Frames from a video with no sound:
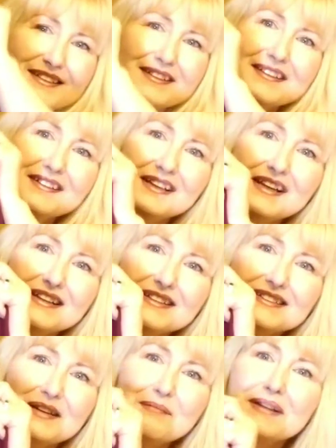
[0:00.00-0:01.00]
a lady,
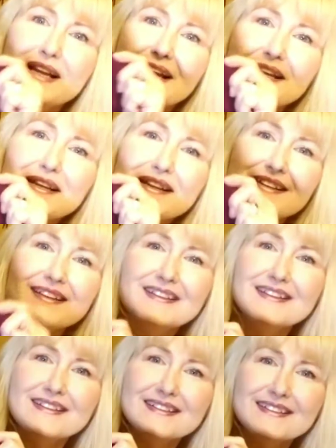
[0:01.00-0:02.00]
some lady
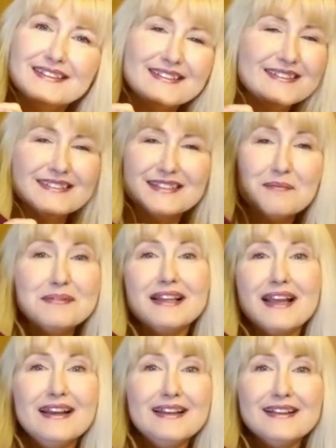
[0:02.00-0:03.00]
in some
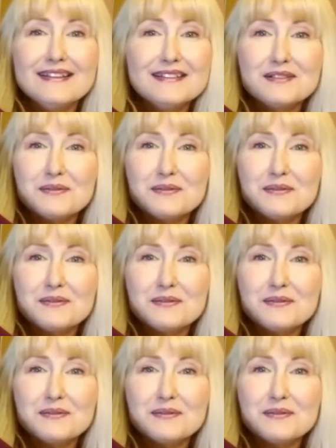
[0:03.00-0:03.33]
lady in this